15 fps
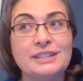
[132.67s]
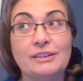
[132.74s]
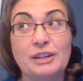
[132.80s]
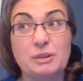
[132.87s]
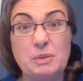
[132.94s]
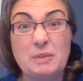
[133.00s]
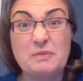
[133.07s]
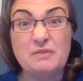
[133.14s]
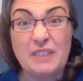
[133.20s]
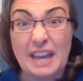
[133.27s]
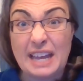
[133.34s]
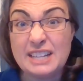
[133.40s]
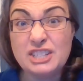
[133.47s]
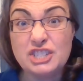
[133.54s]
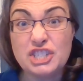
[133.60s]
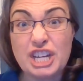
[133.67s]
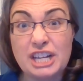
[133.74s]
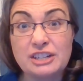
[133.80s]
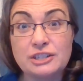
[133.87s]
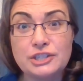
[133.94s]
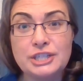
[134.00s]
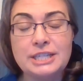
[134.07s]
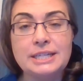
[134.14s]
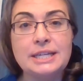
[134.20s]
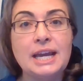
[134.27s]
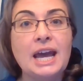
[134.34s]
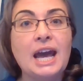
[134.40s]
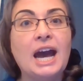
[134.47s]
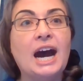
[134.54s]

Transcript: that like revenge energy.